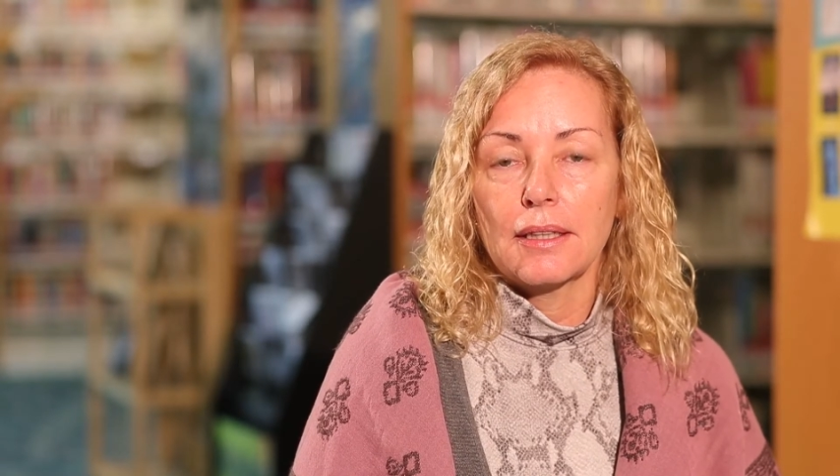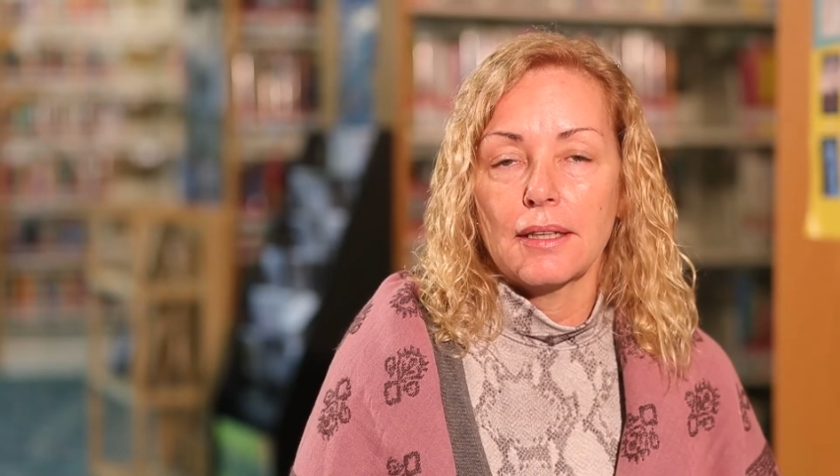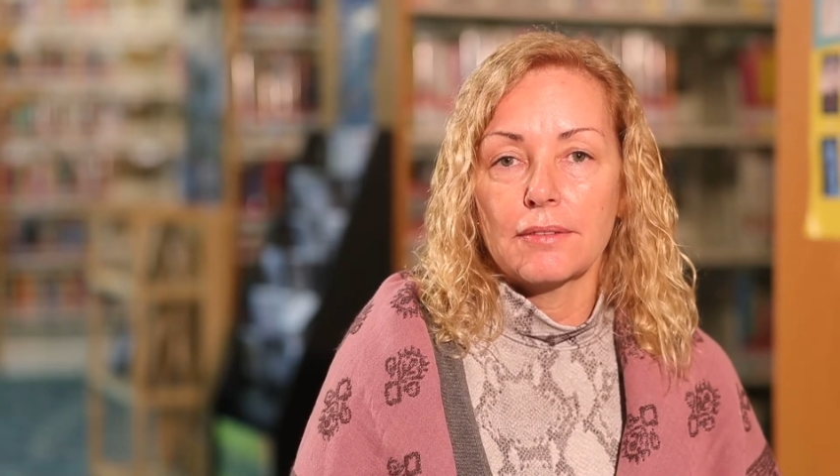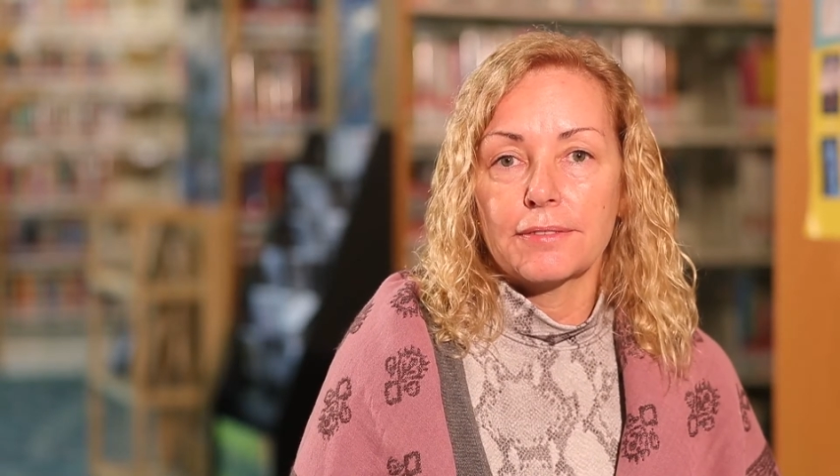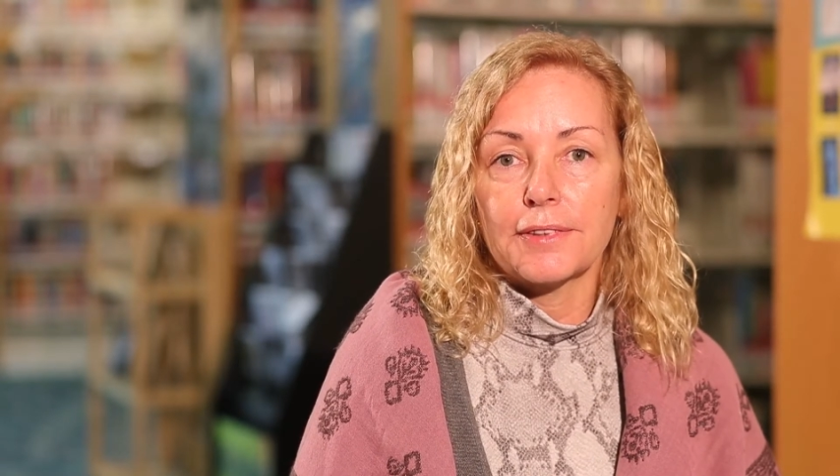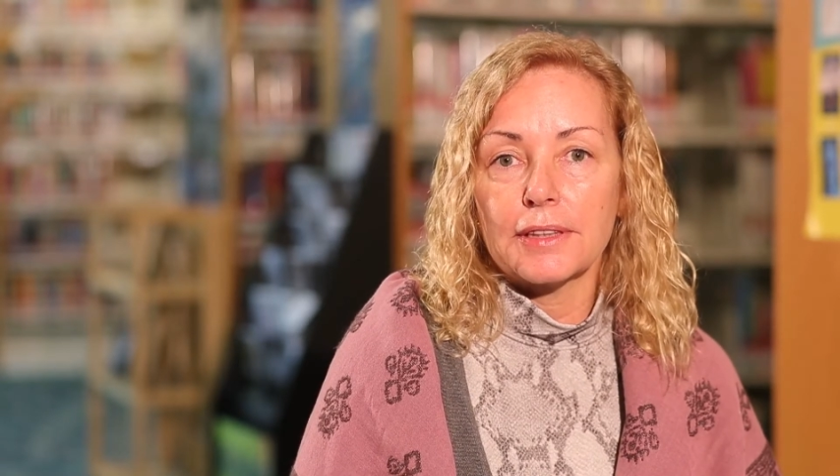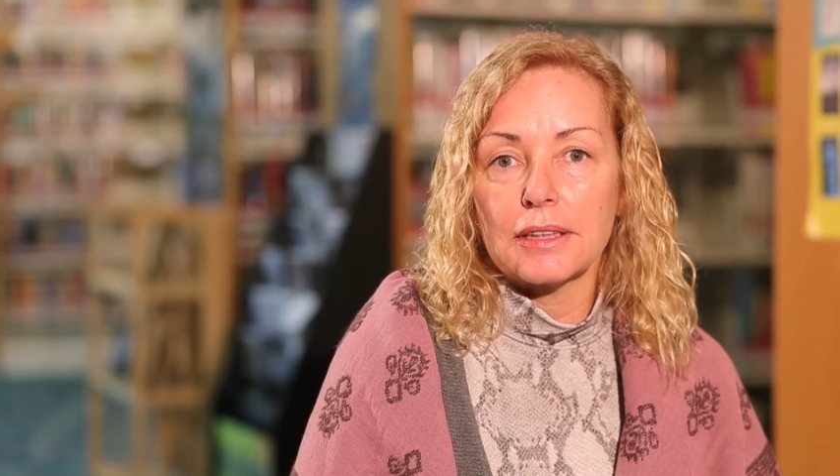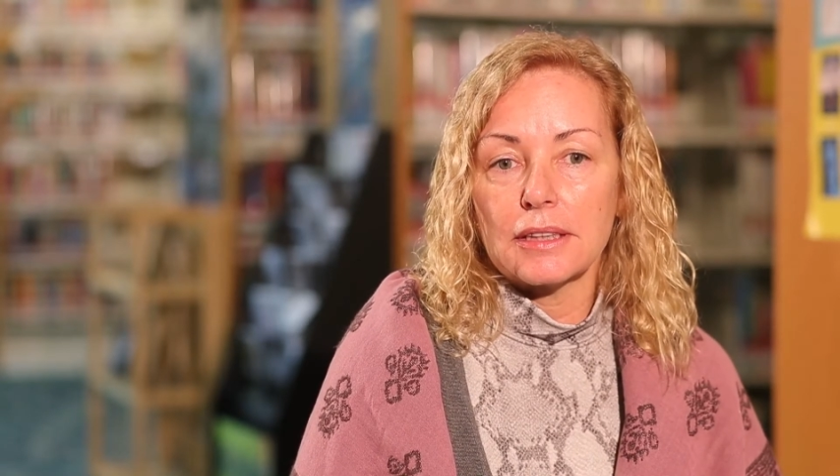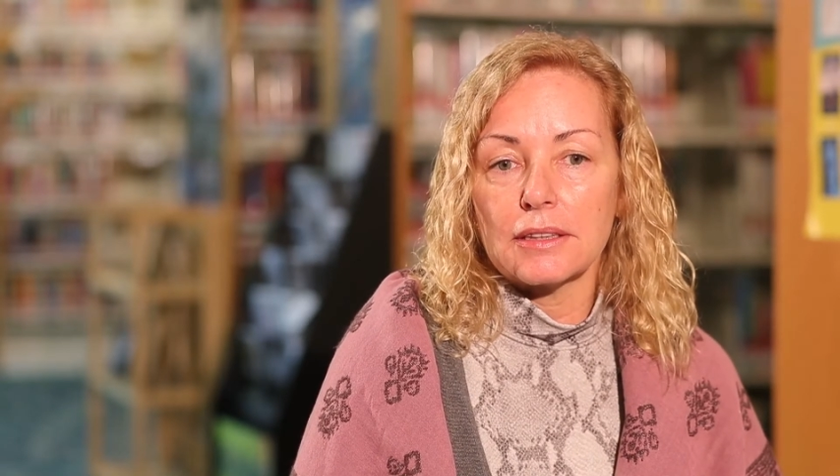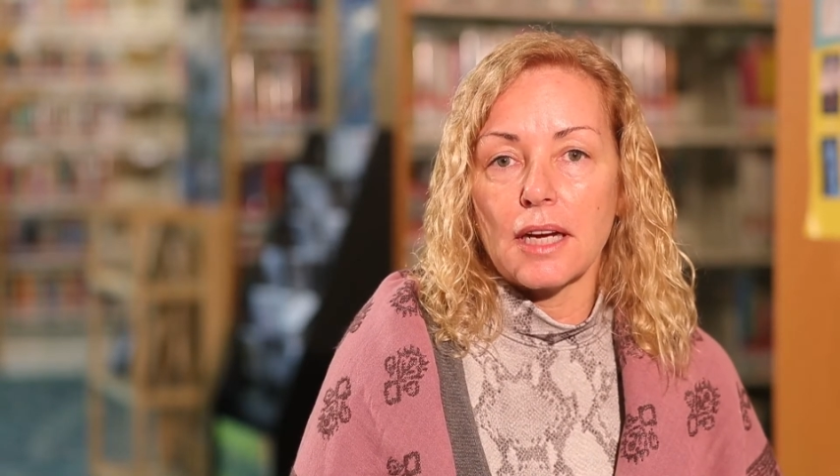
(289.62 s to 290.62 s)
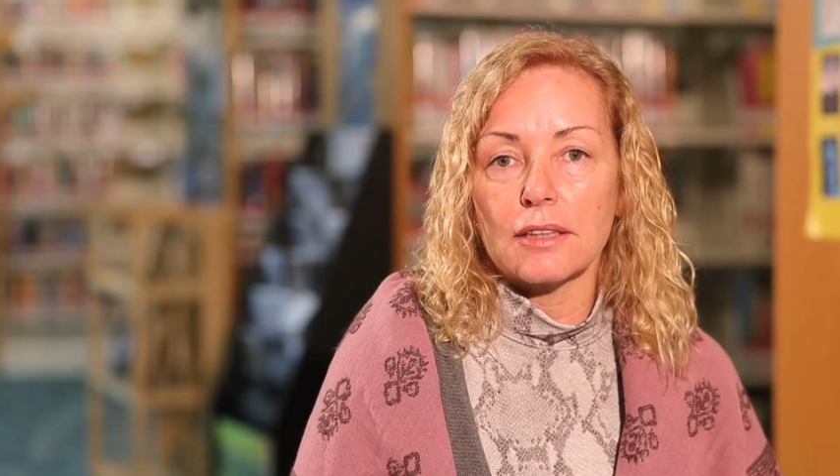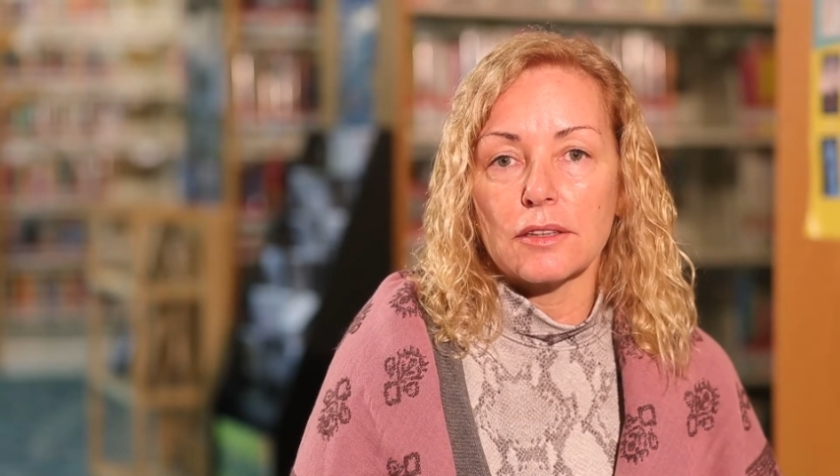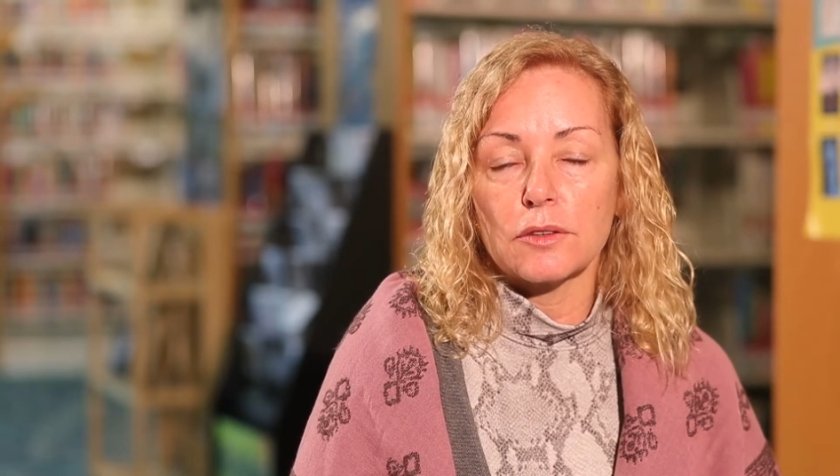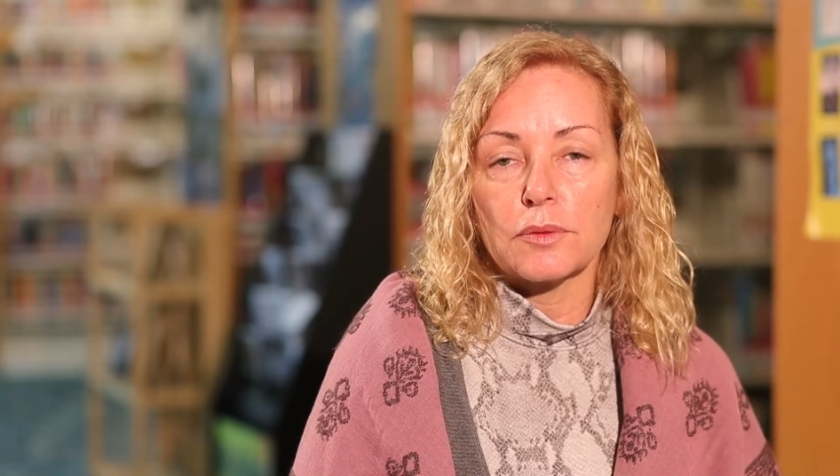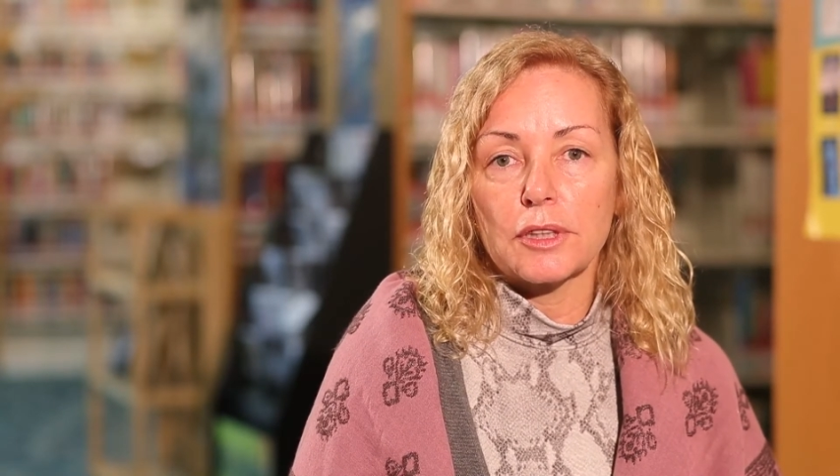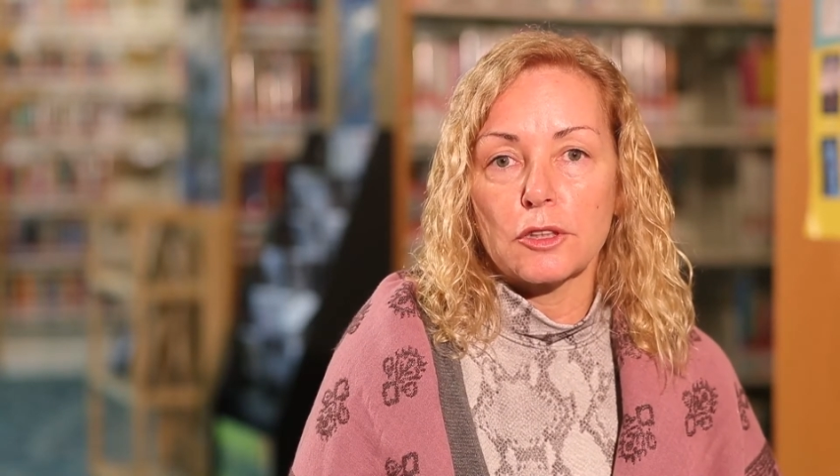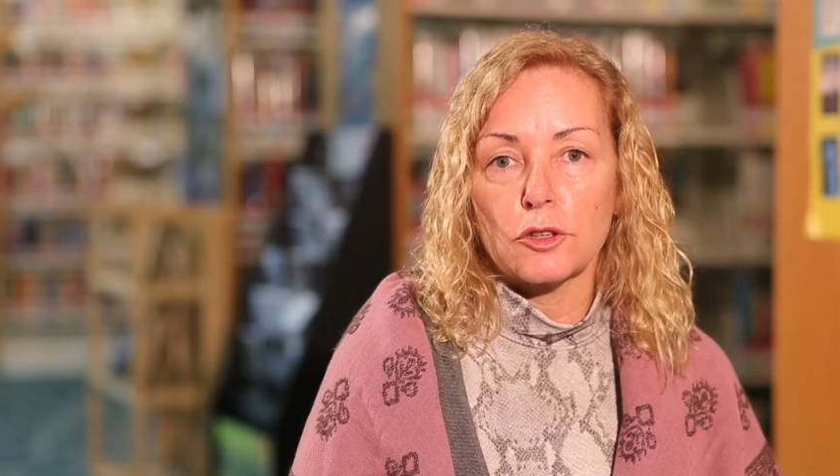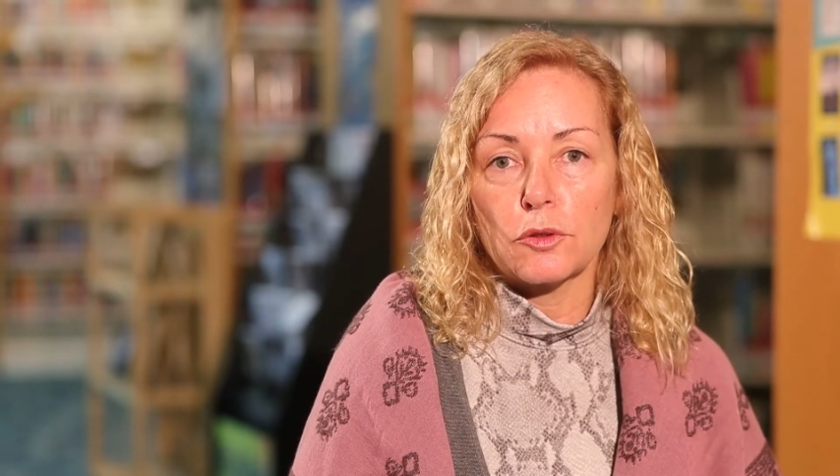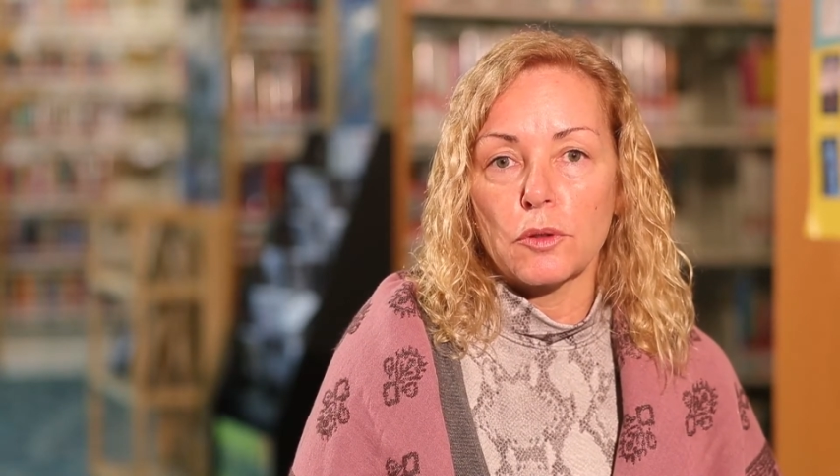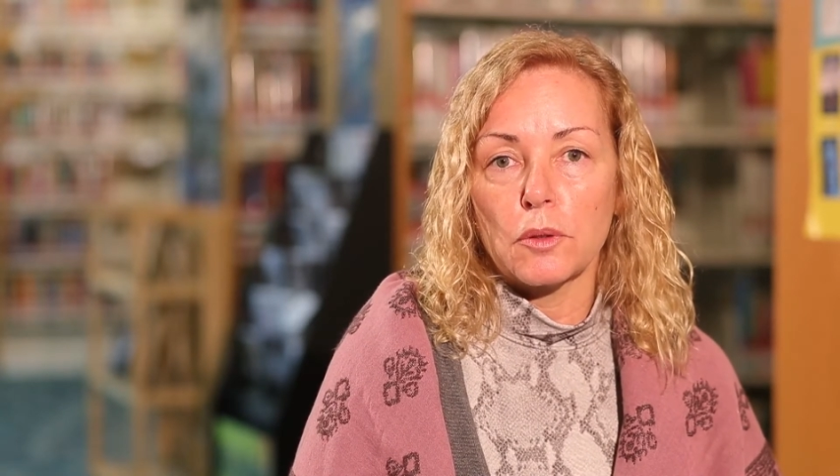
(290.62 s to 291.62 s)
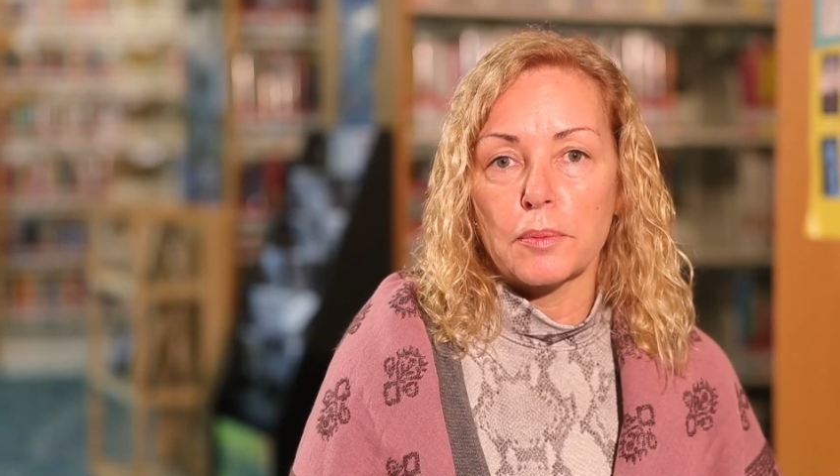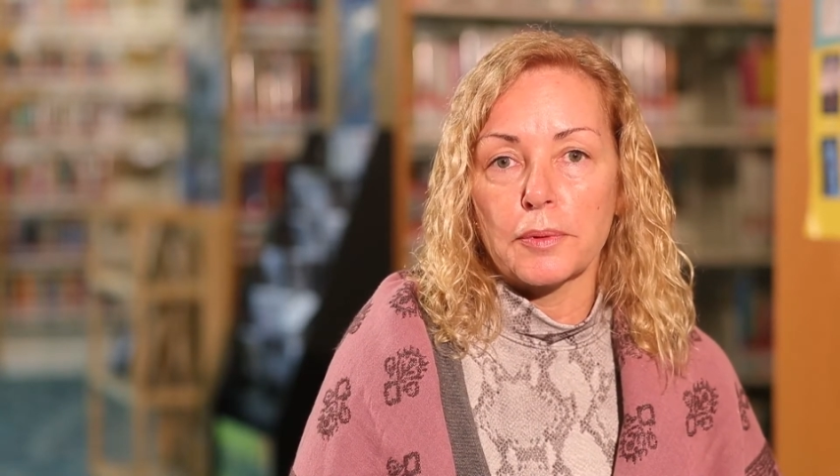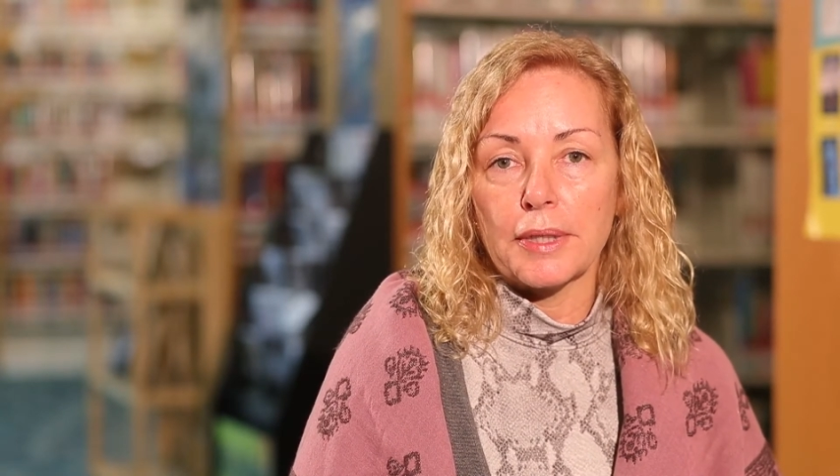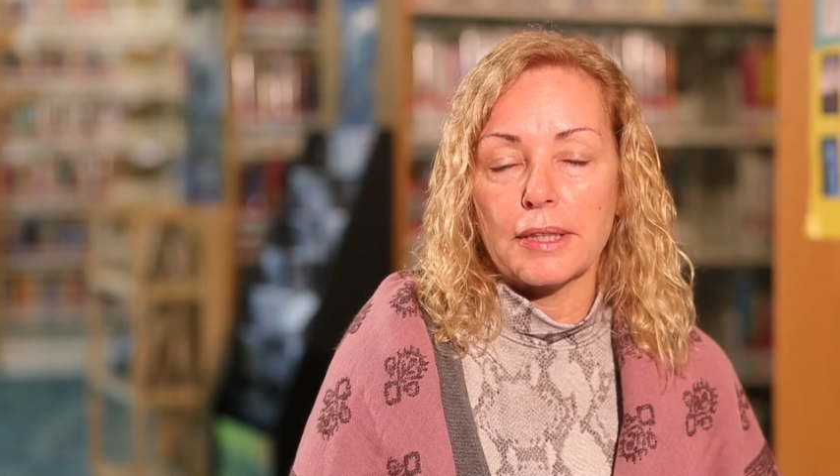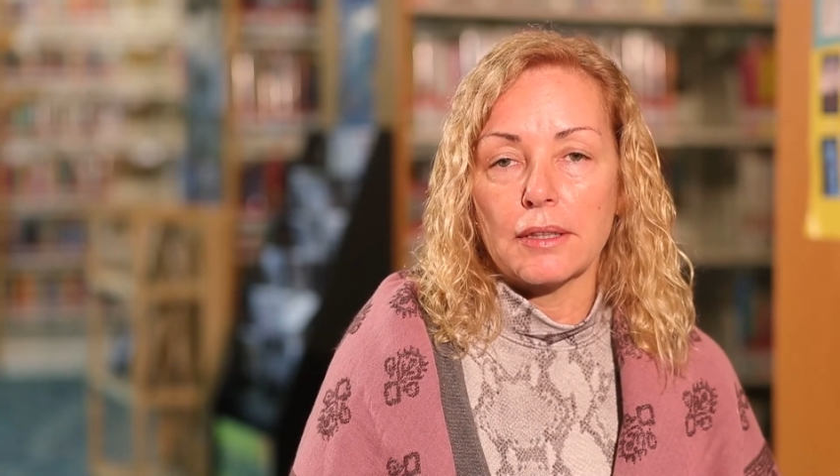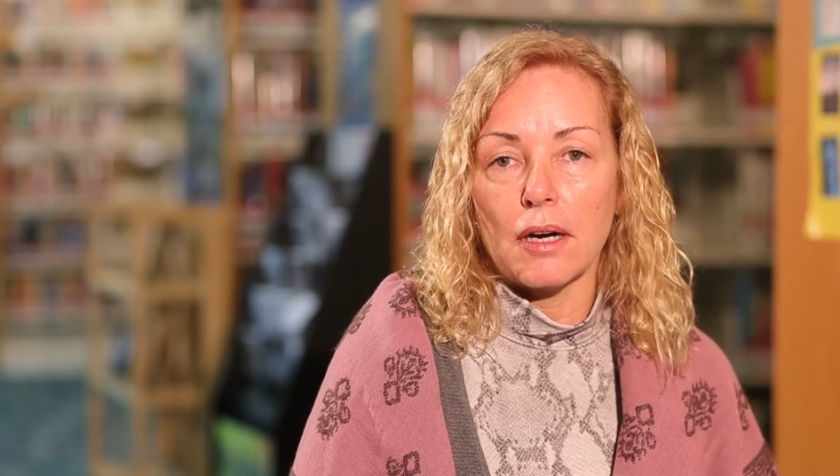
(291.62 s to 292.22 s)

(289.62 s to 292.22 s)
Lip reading: In further discussions with the school board,